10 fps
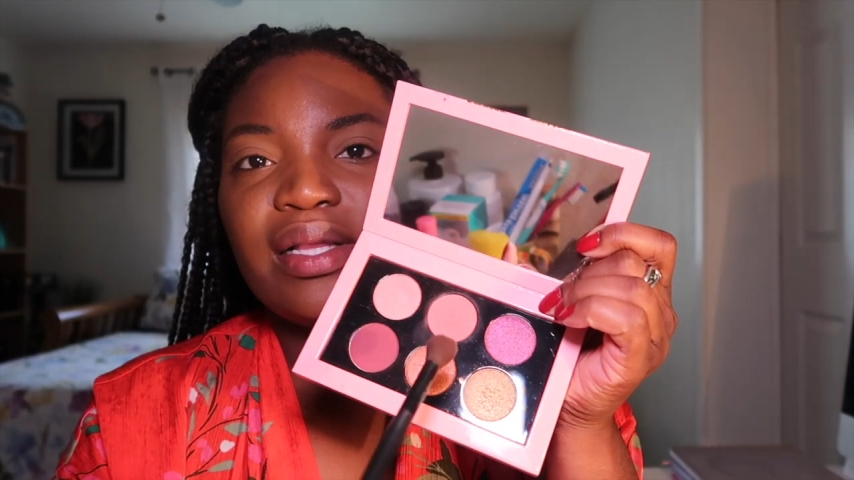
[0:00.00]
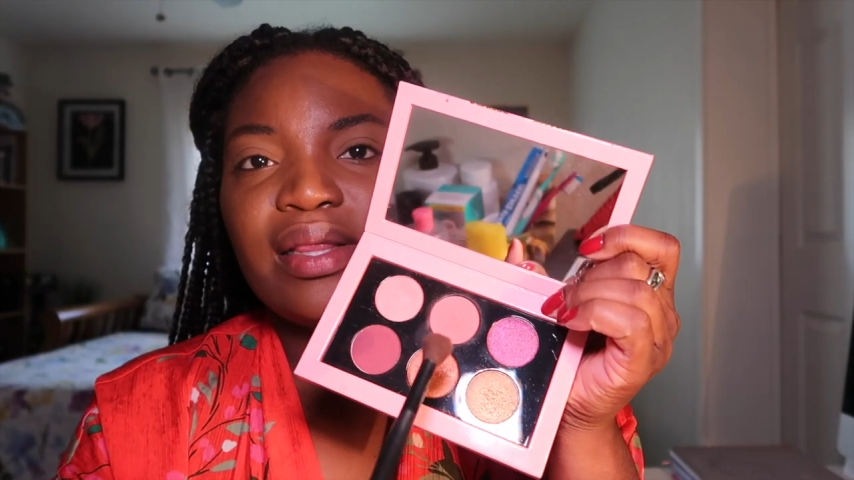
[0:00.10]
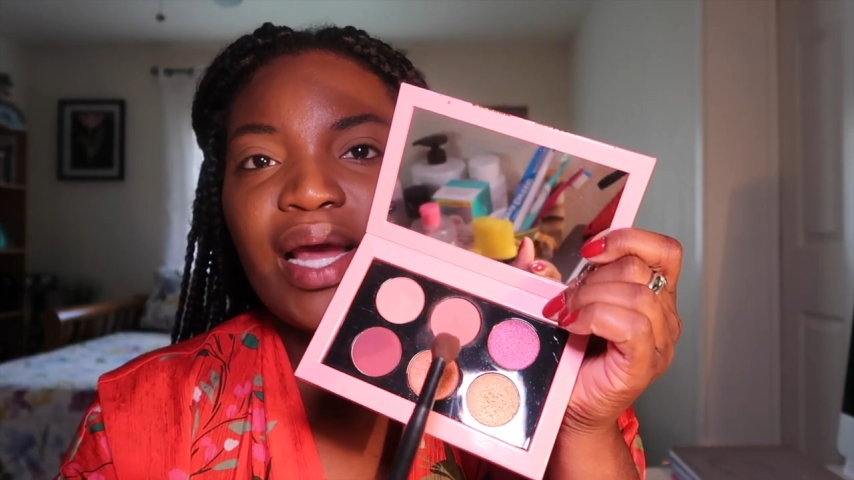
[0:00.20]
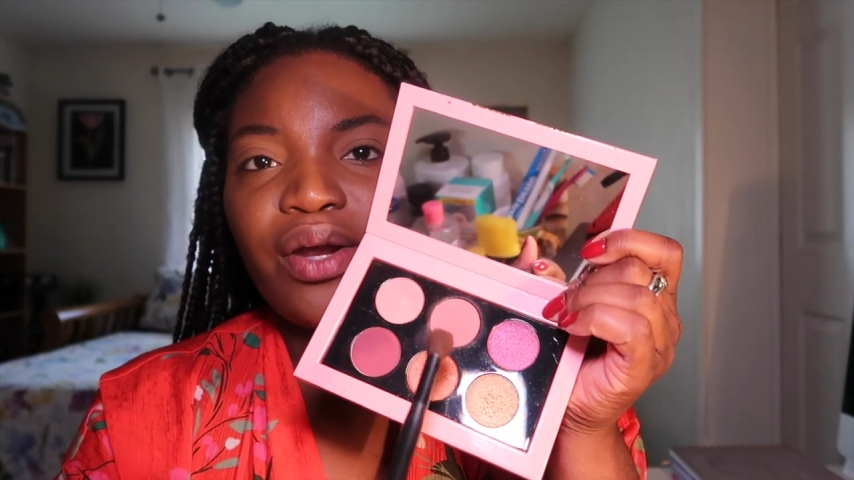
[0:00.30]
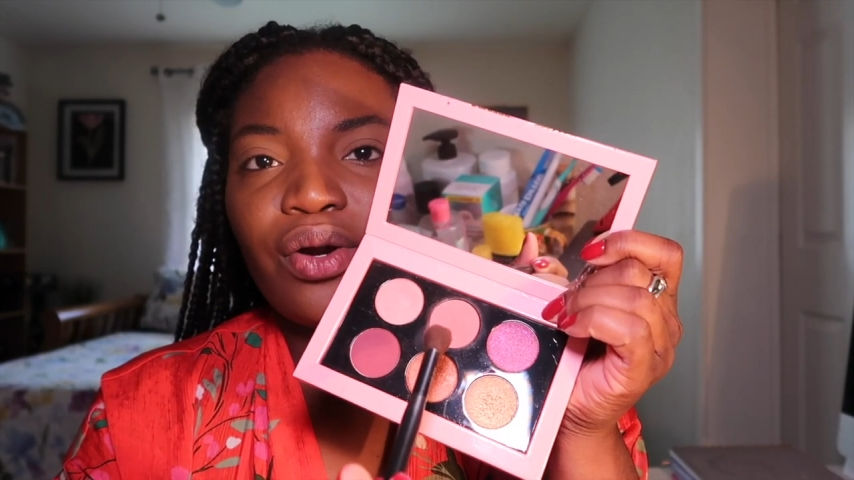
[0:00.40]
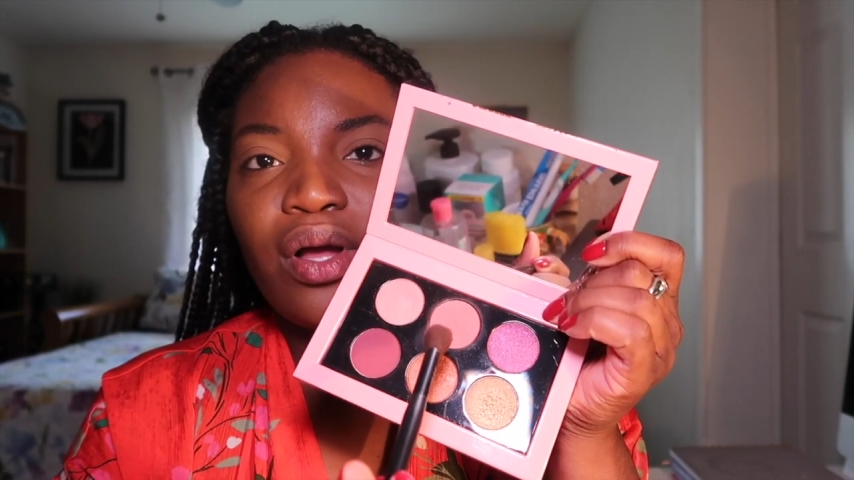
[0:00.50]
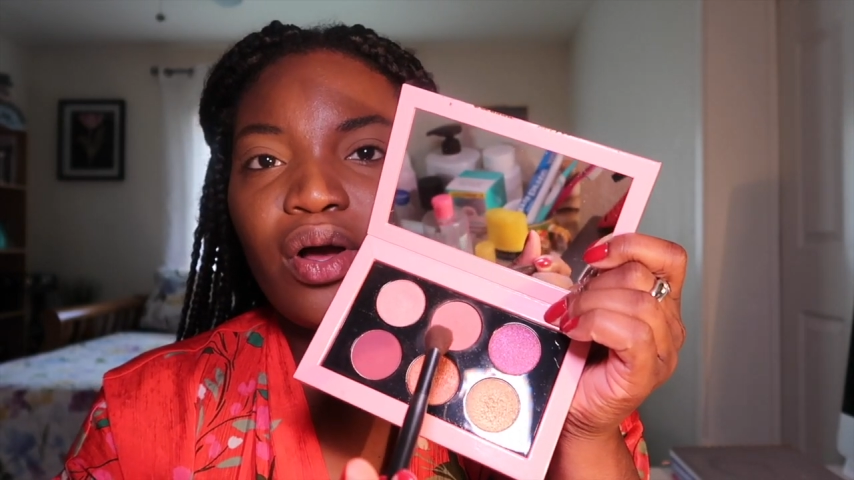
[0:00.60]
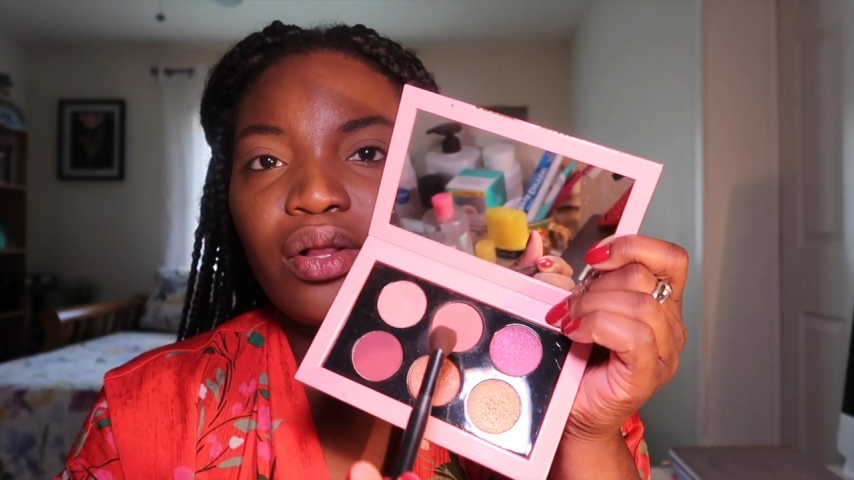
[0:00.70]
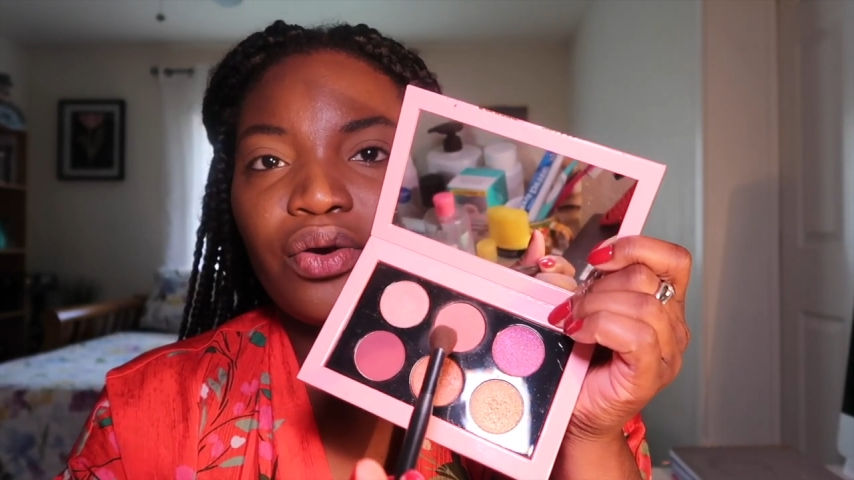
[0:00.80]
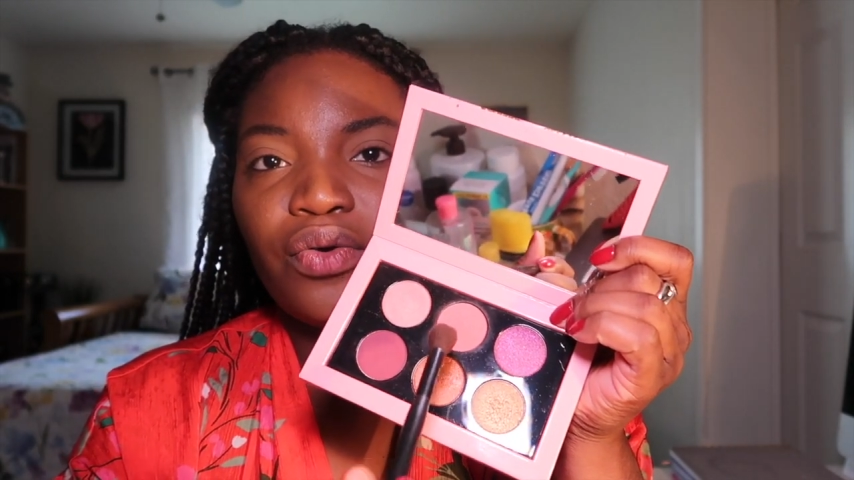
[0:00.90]
lighter
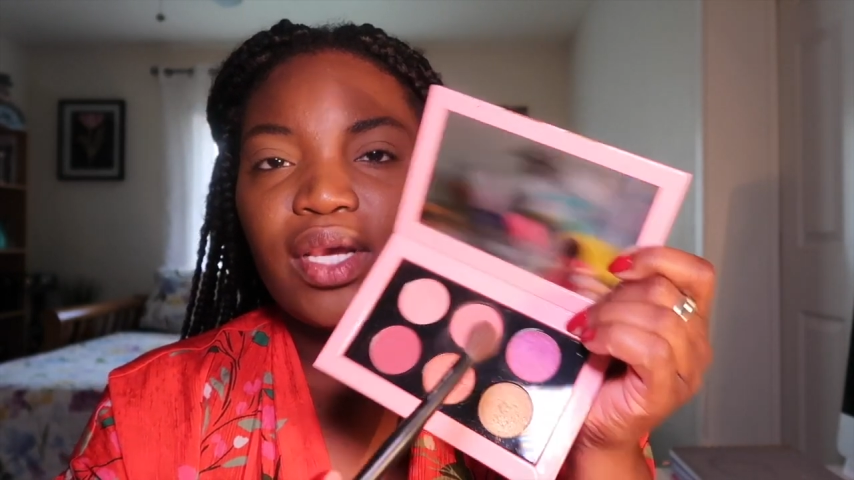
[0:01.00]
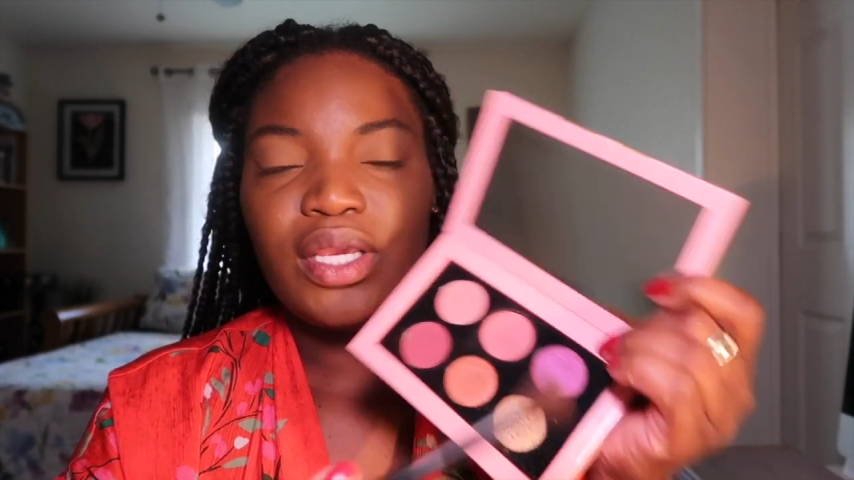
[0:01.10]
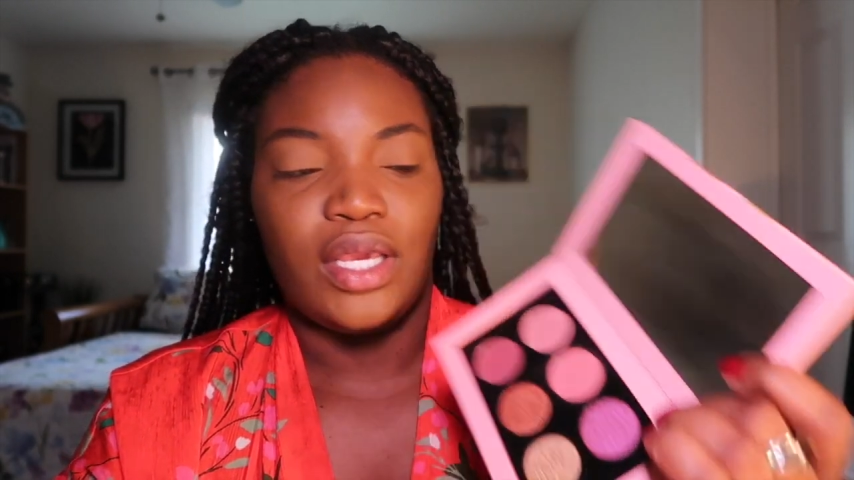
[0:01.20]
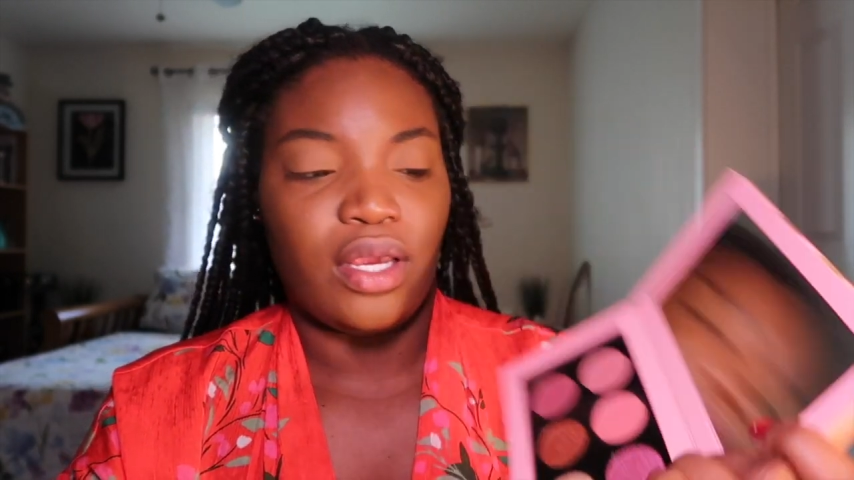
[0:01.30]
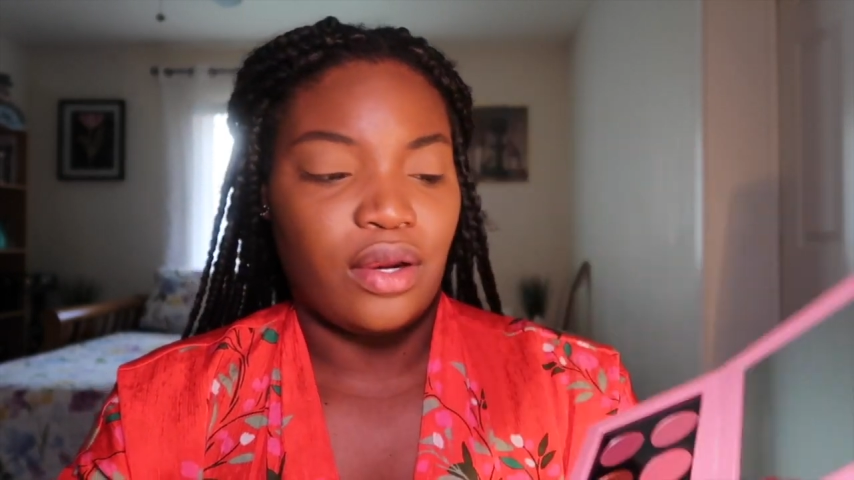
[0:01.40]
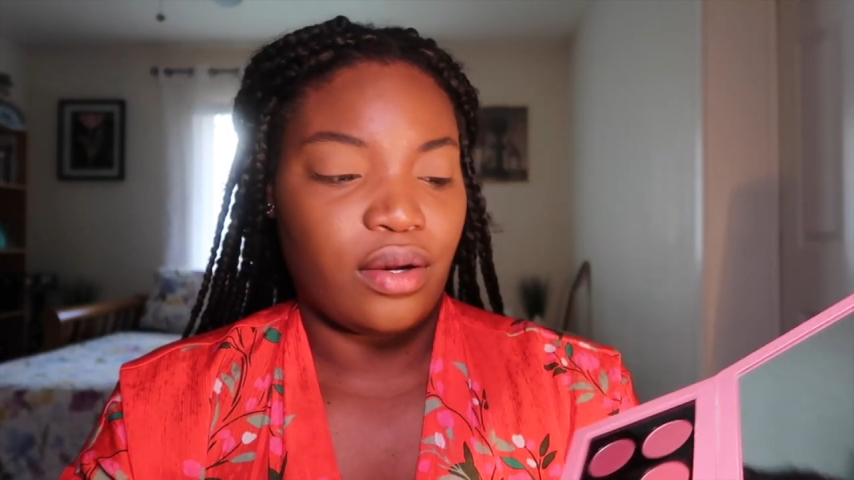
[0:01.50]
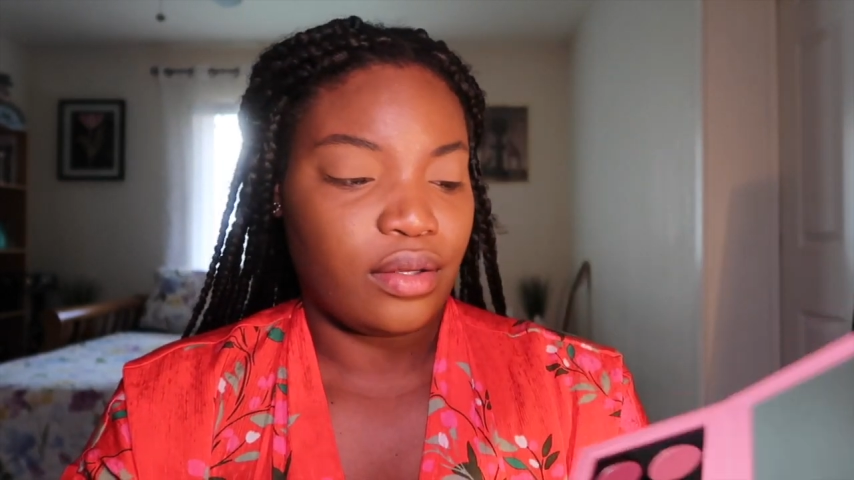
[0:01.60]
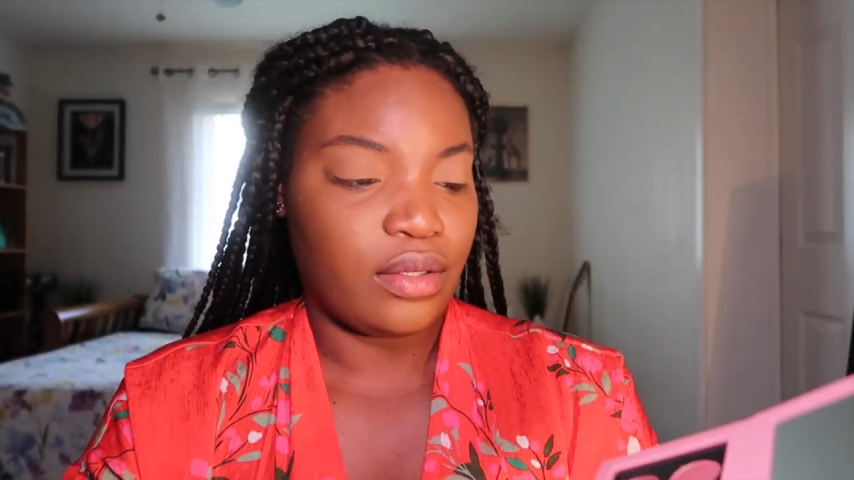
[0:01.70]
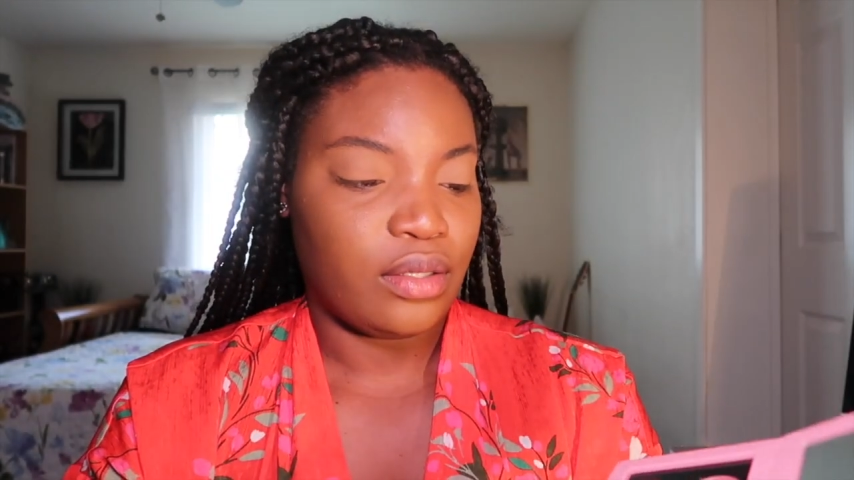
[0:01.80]
color right here,